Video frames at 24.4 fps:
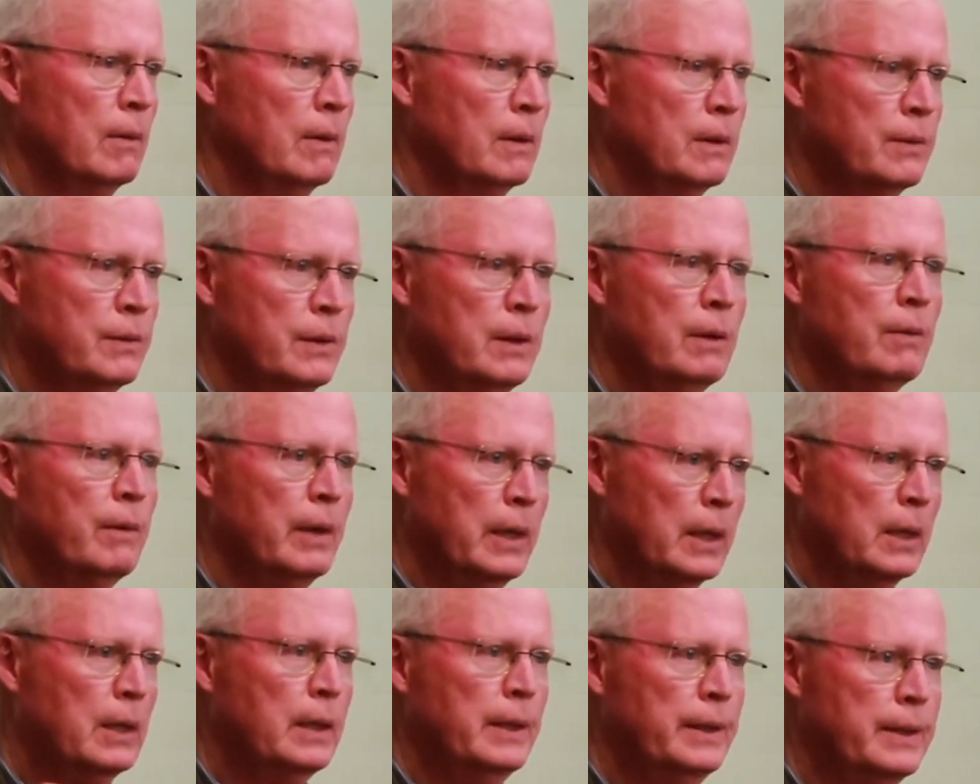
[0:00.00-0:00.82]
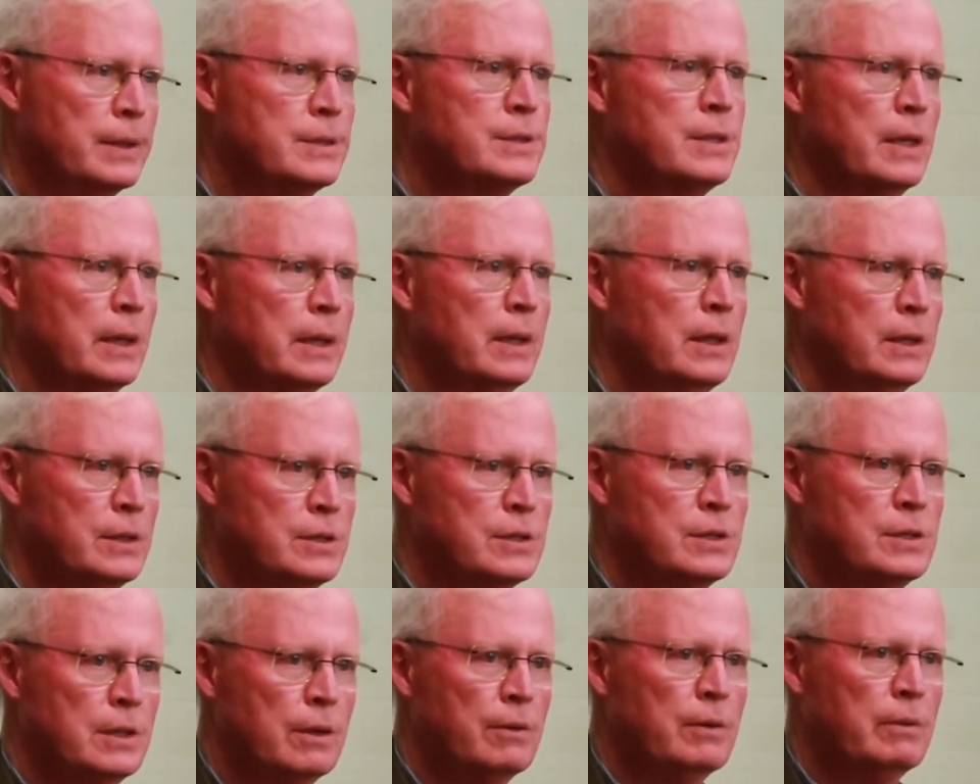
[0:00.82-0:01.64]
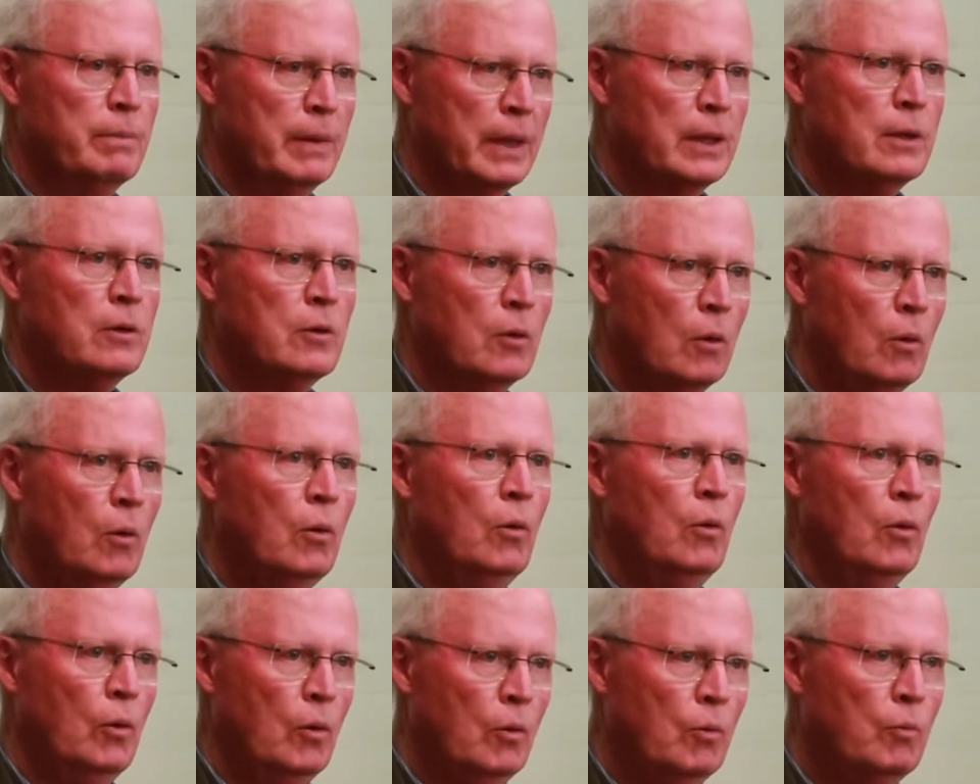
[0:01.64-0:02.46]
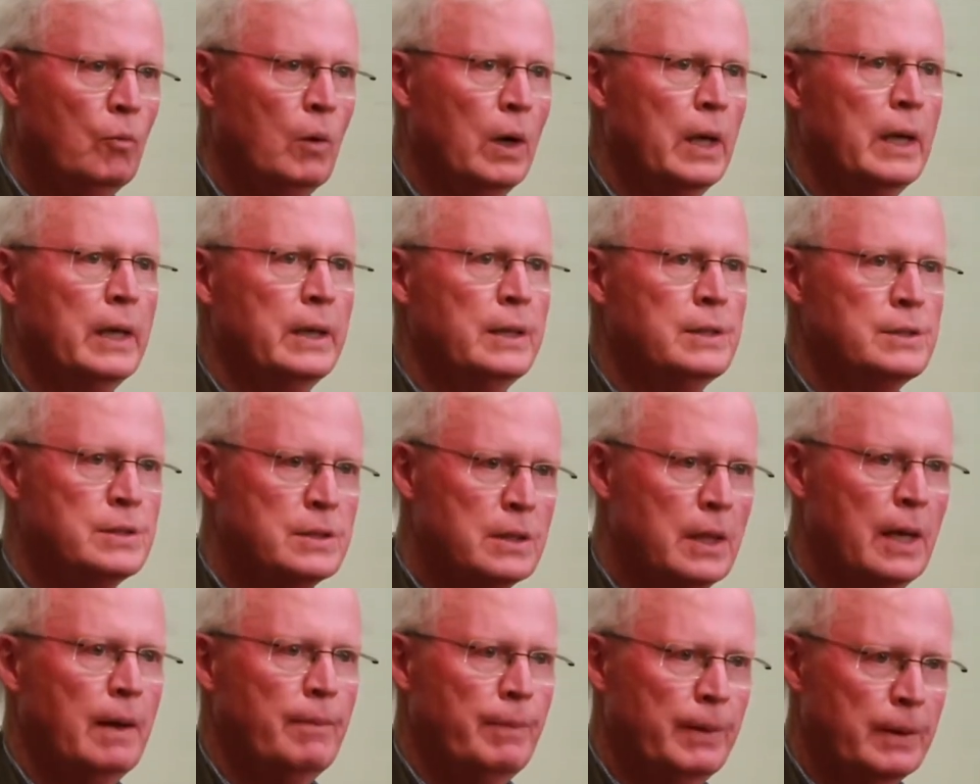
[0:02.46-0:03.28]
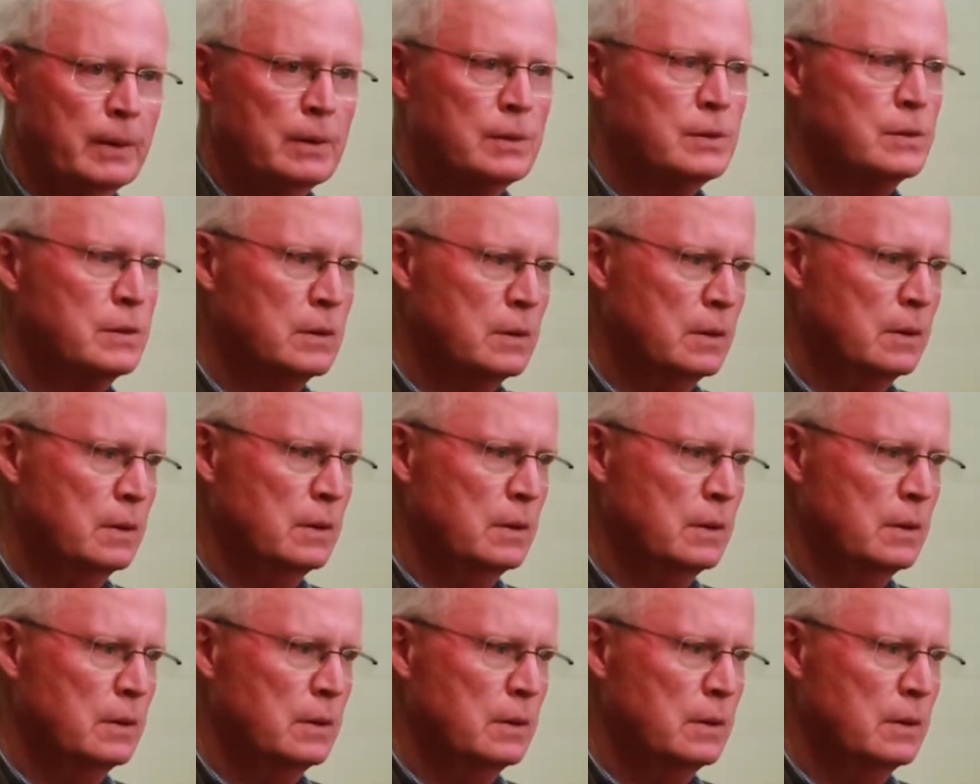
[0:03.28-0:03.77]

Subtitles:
Theoretically, it's unnecessary, but it always happens.